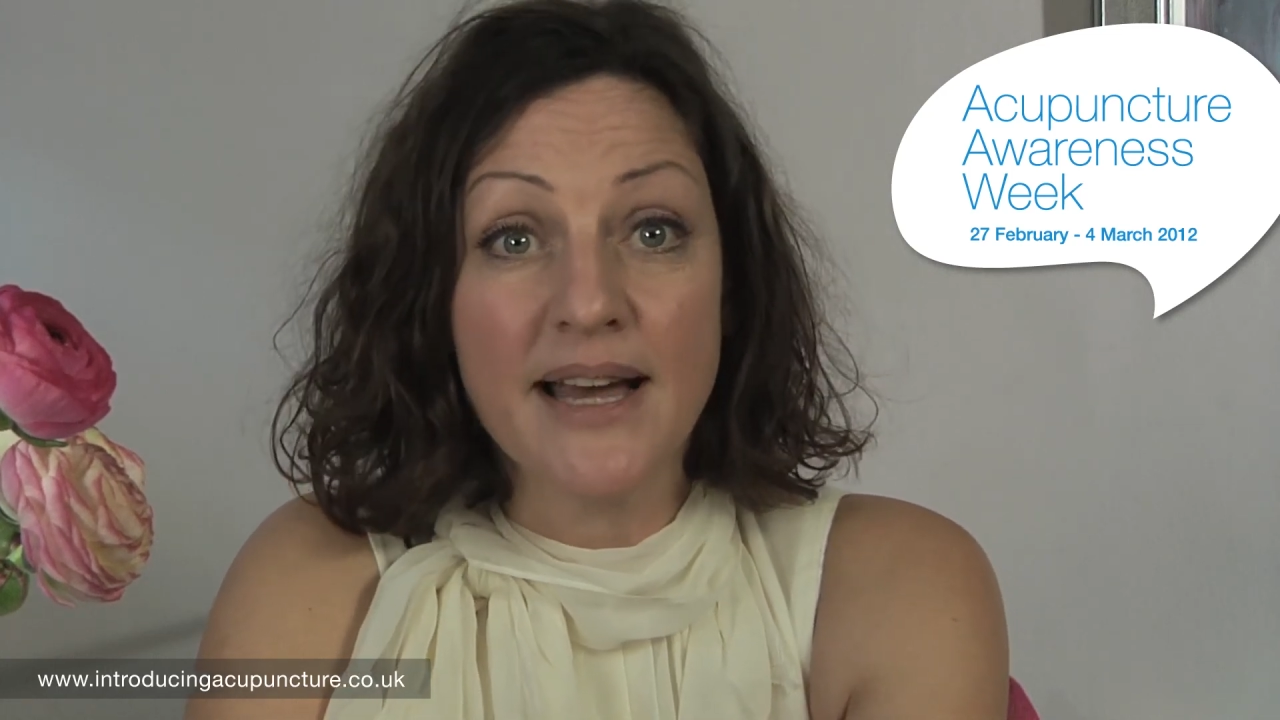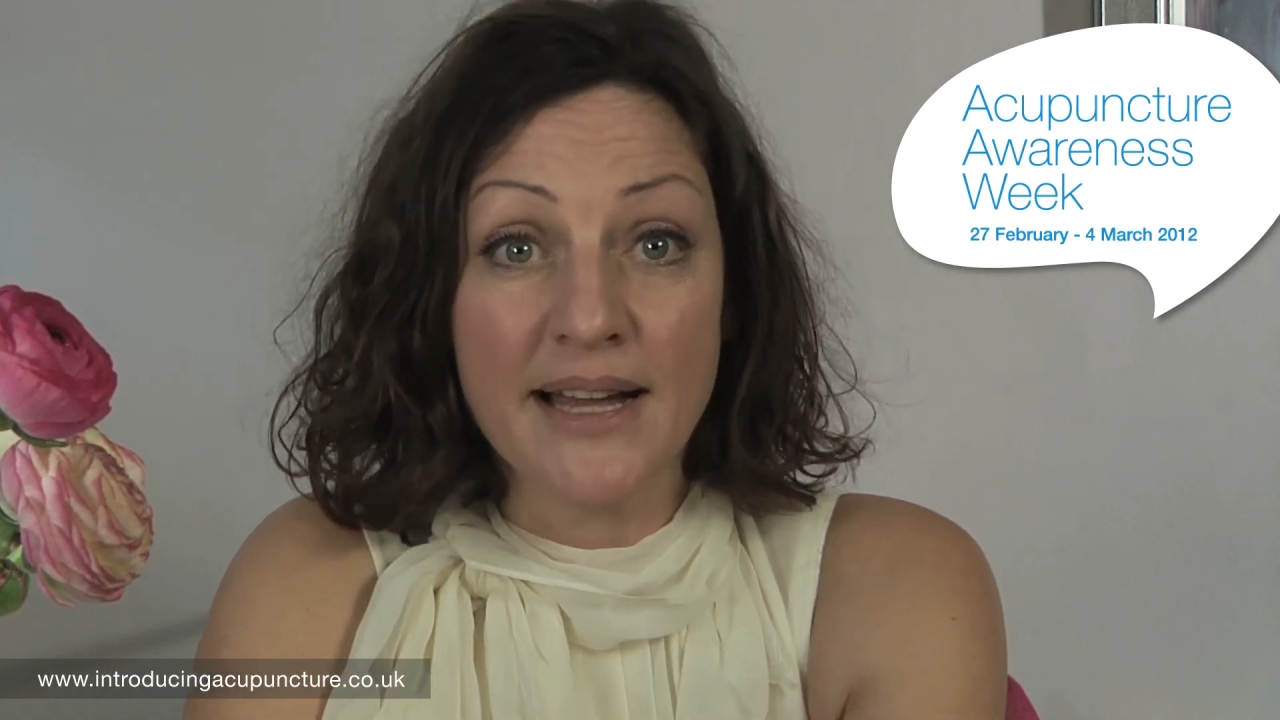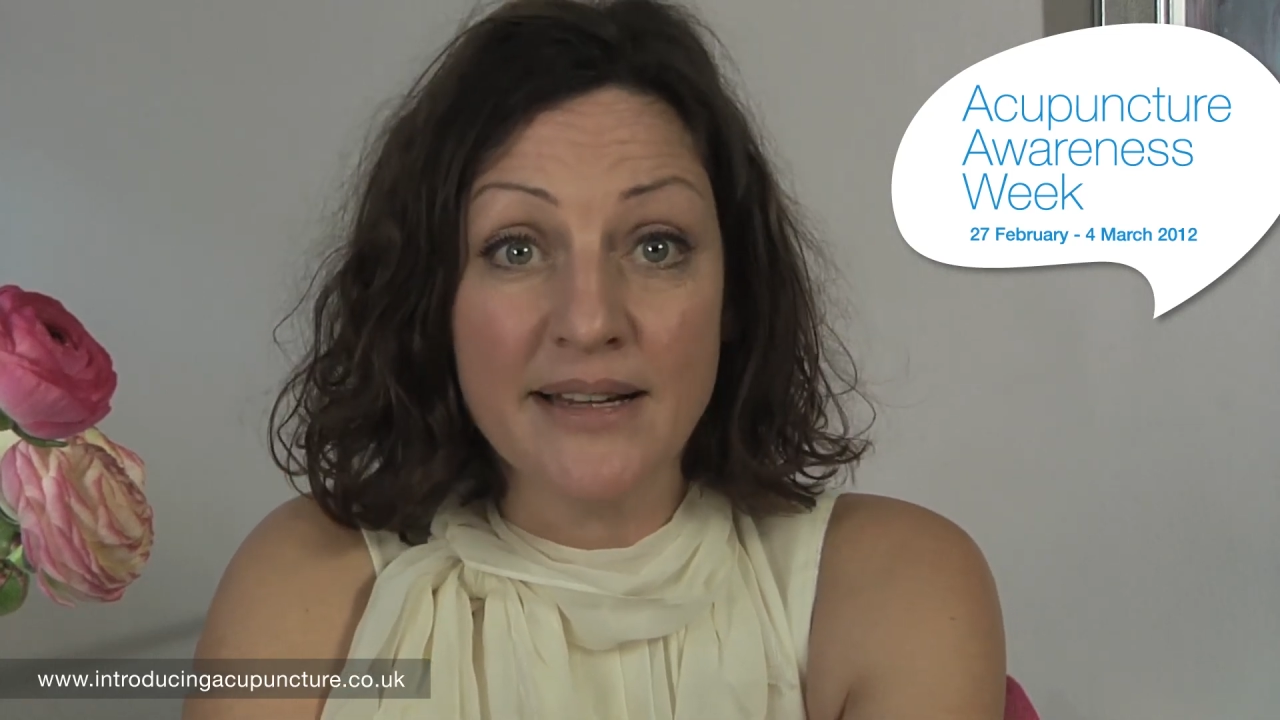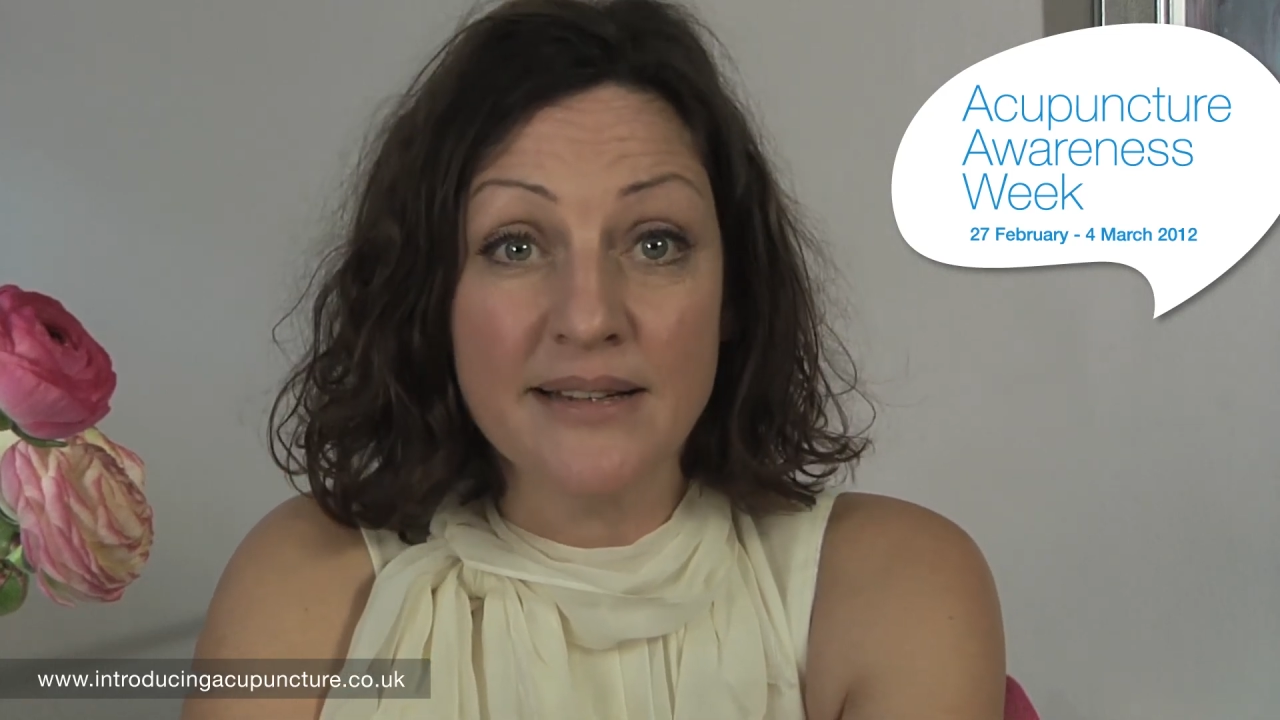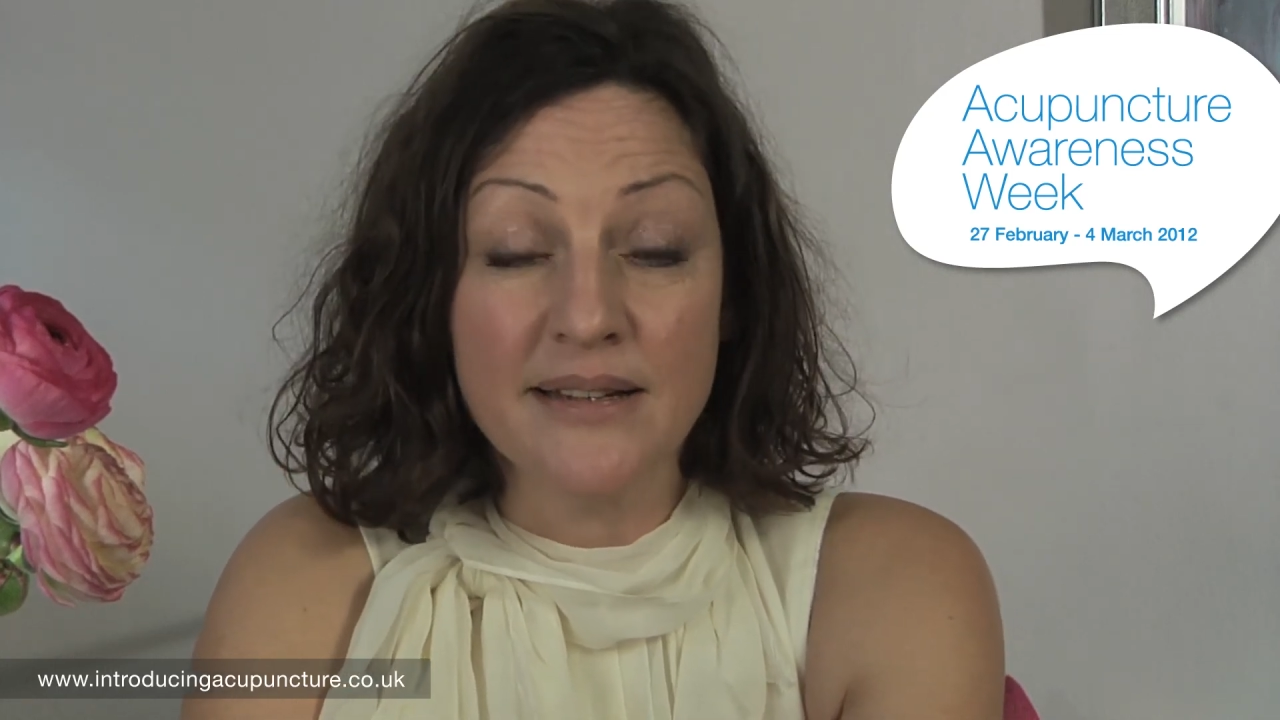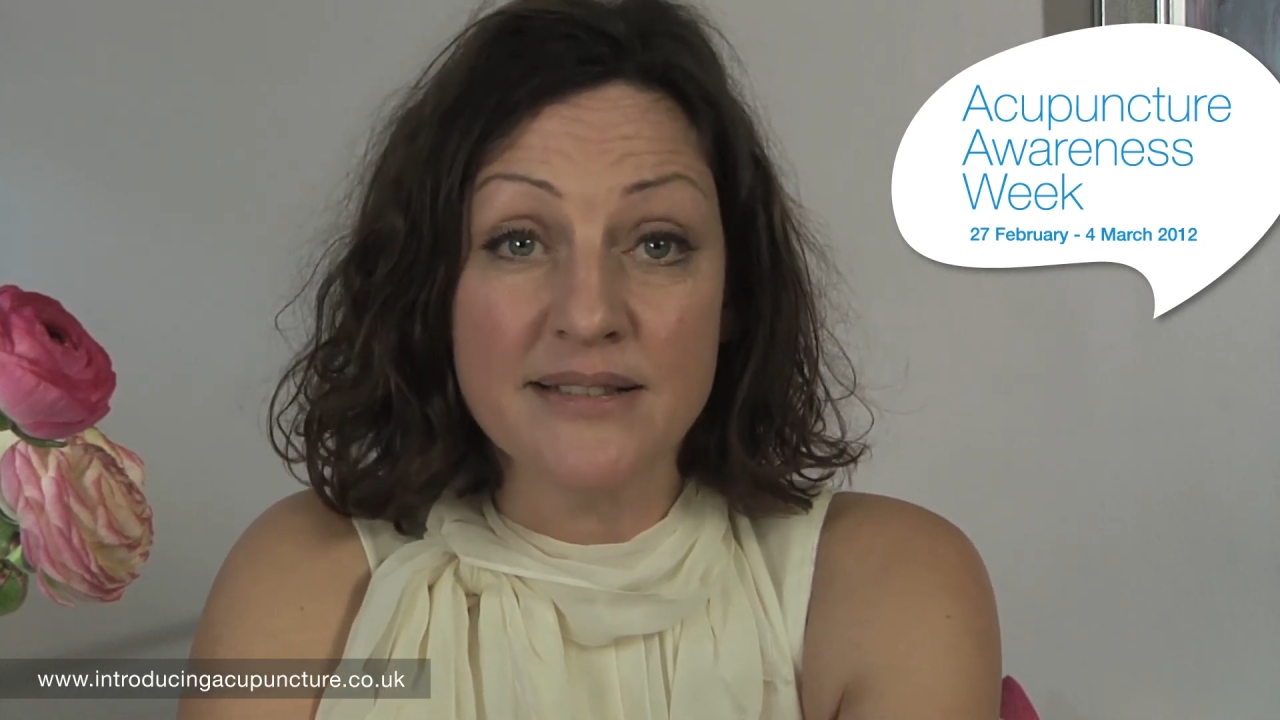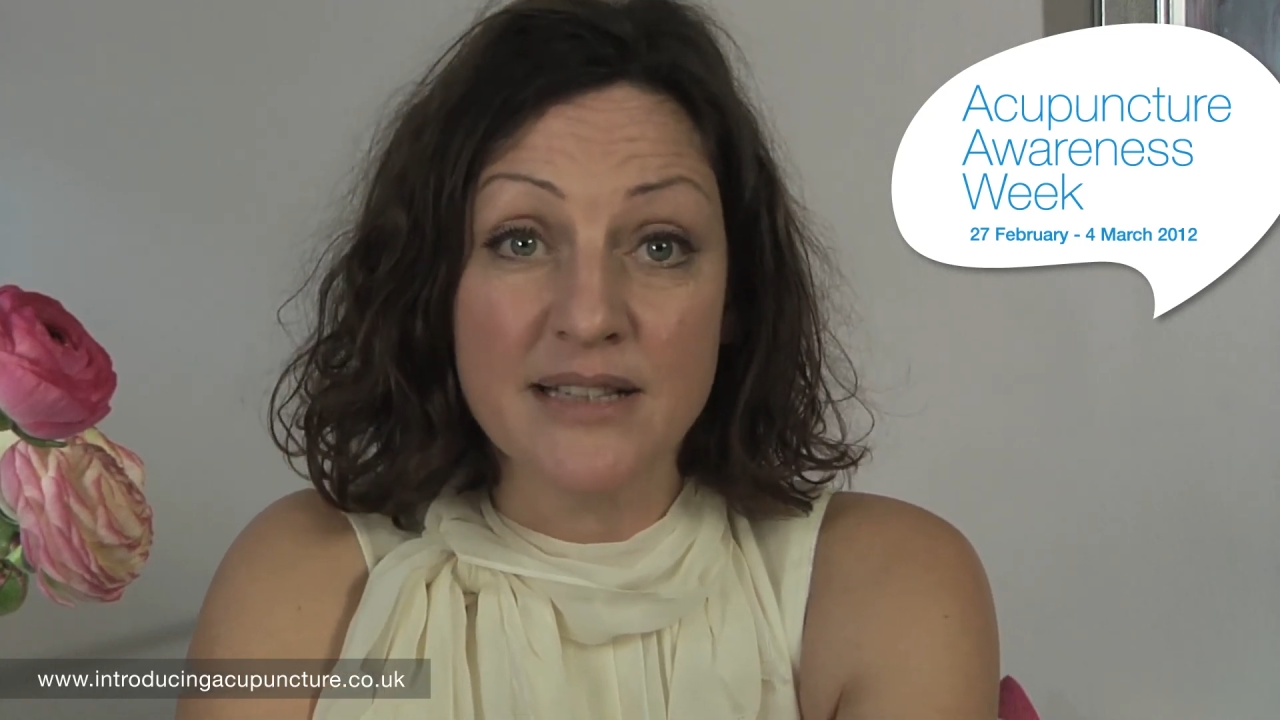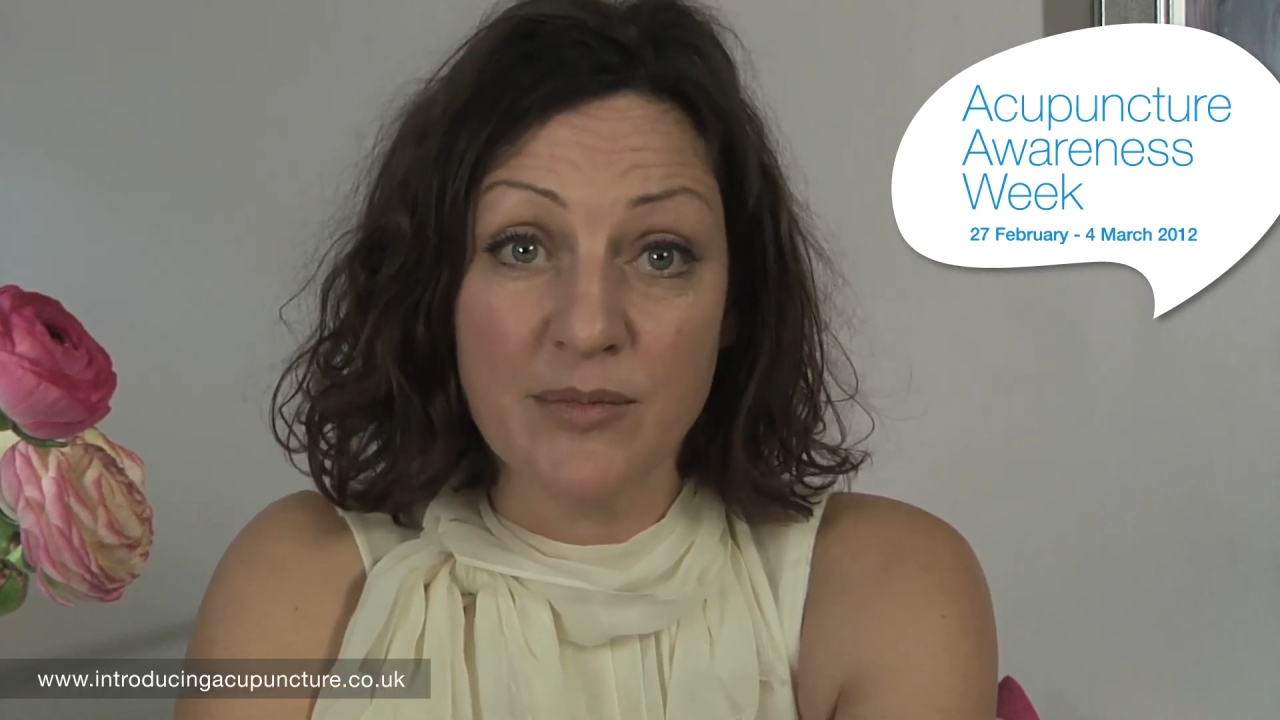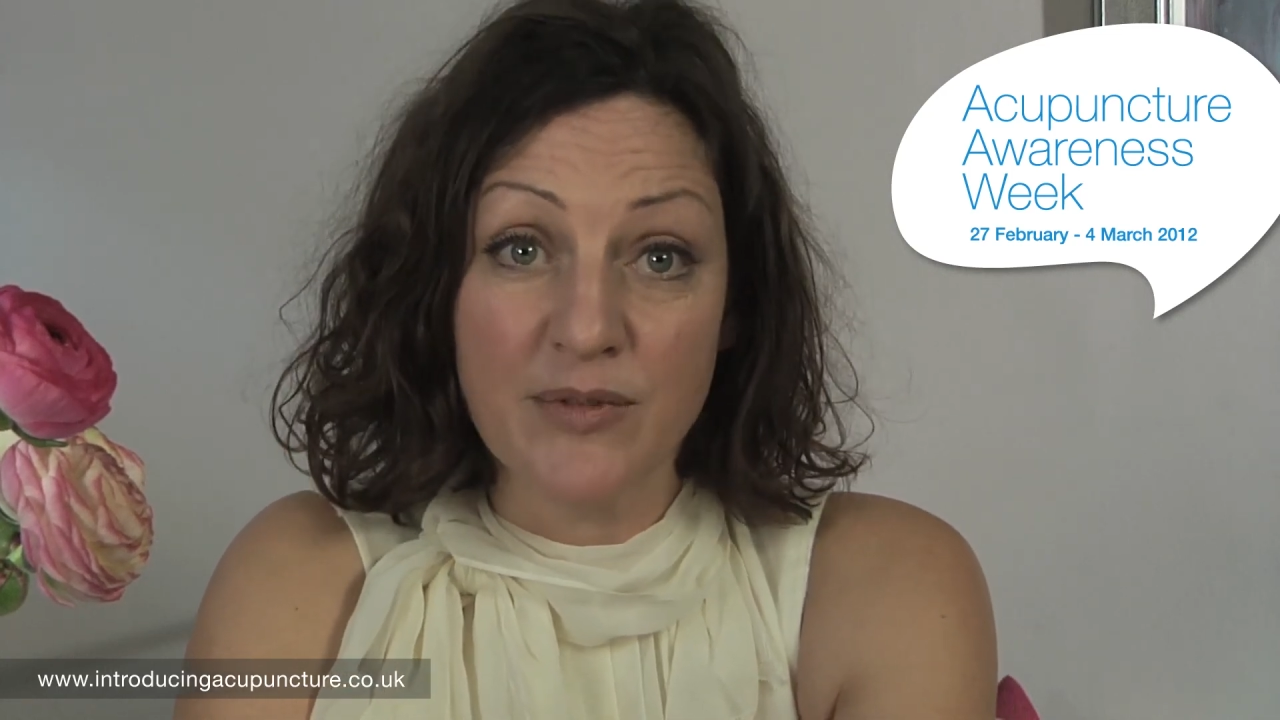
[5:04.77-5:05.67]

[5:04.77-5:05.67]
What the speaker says: and some